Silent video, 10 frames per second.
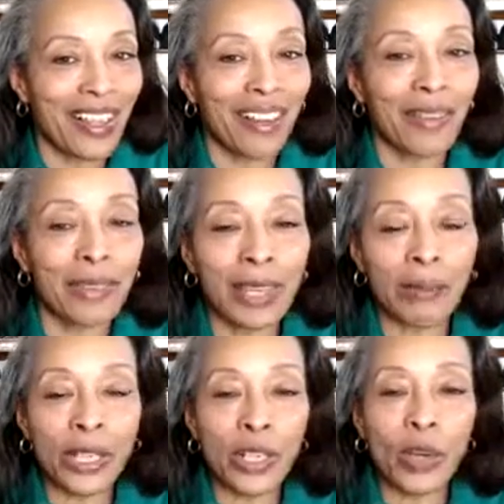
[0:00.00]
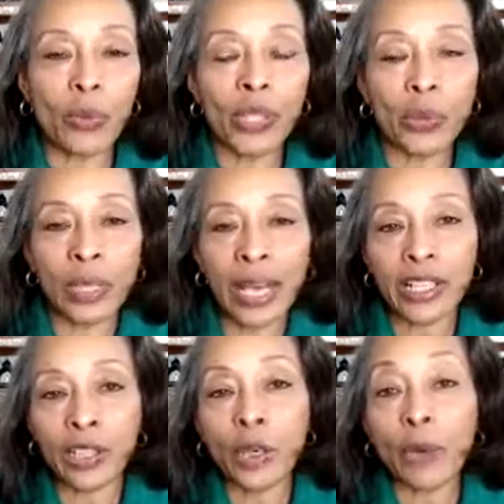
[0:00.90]
let me know what you would like to
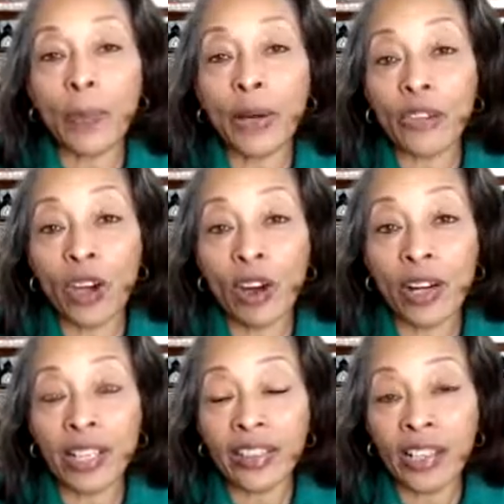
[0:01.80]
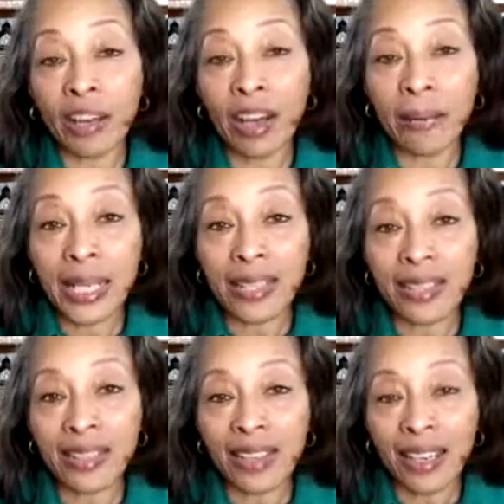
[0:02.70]
know about the heart in the
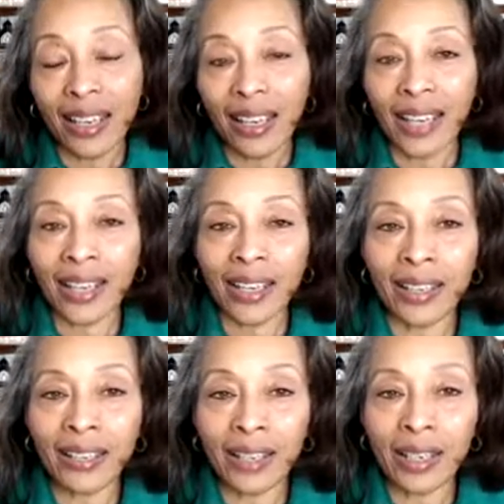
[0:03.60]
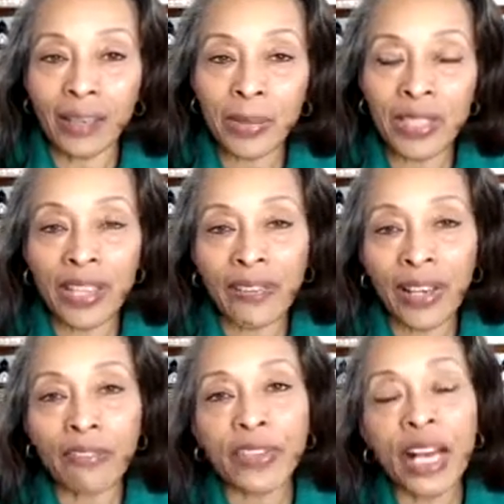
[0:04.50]
comments, and see if I
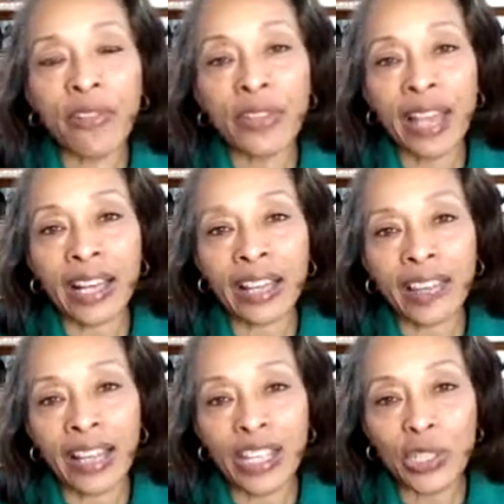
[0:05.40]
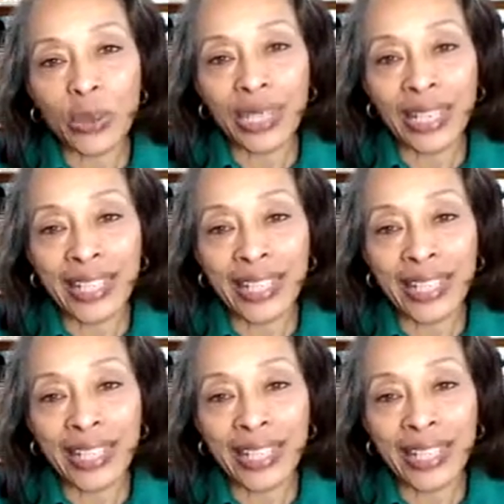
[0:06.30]
can cover that in the next 28